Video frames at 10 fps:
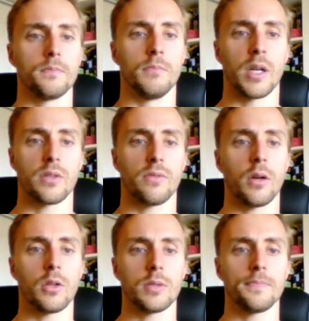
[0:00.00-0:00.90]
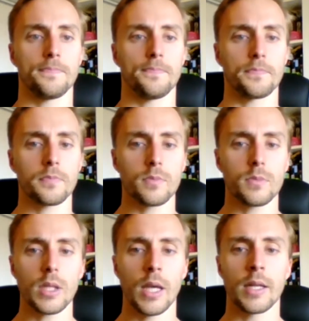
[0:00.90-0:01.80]
muscle function.
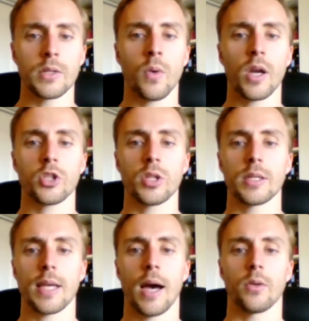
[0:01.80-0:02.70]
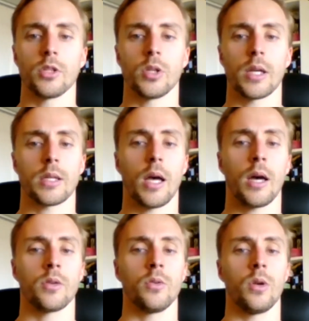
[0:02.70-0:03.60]
And his question is how
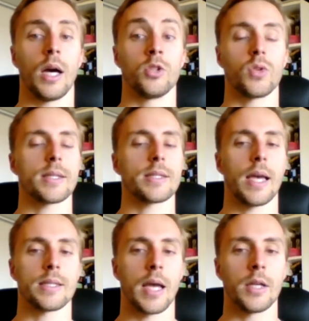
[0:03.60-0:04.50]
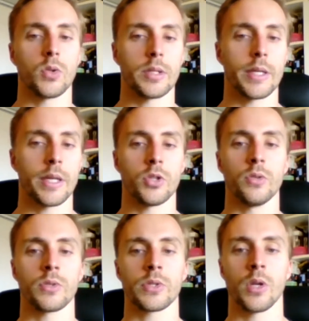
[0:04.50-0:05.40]
to address SI joint
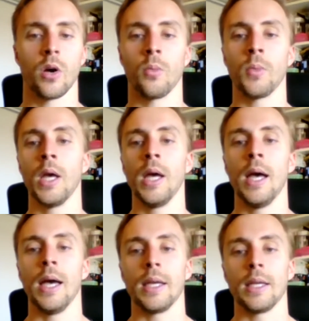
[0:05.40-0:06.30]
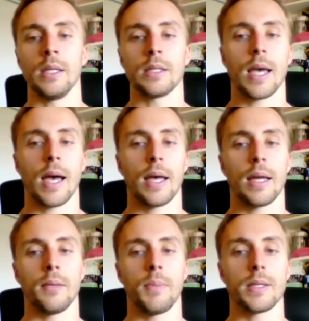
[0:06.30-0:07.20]
issues. So he's
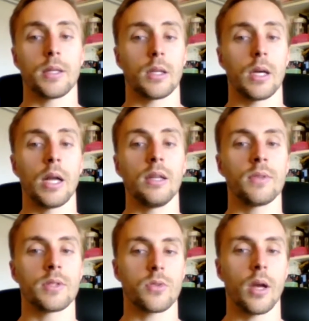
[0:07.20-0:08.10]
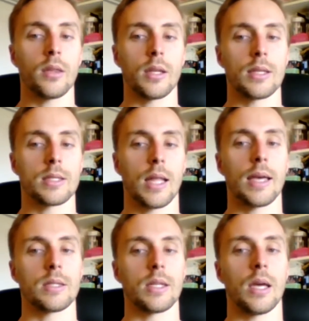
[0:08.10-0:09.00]
had basically uneven strength in his
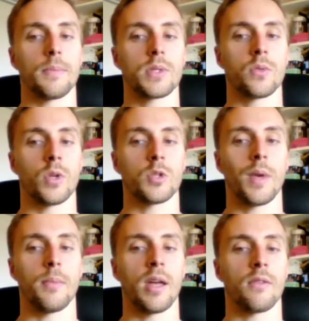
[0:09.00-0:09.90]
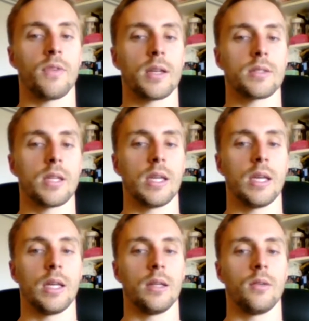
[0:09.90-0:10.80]
legs and hips, which may manifest
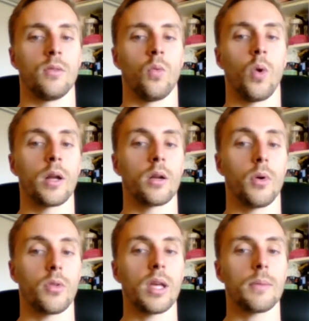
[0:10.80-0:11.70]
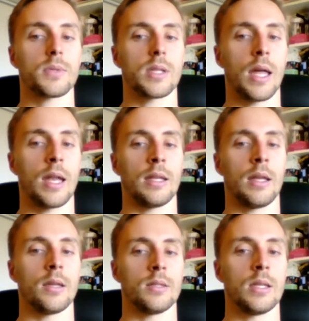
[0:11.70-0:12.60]
in one or both hips, and
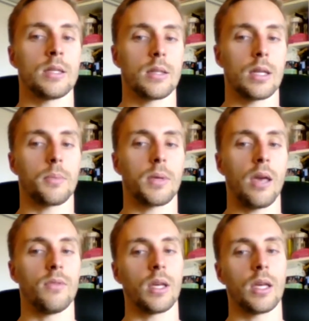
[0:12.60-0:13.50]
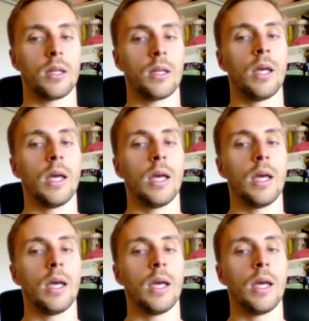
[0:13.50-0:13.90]
his knees will end up caving in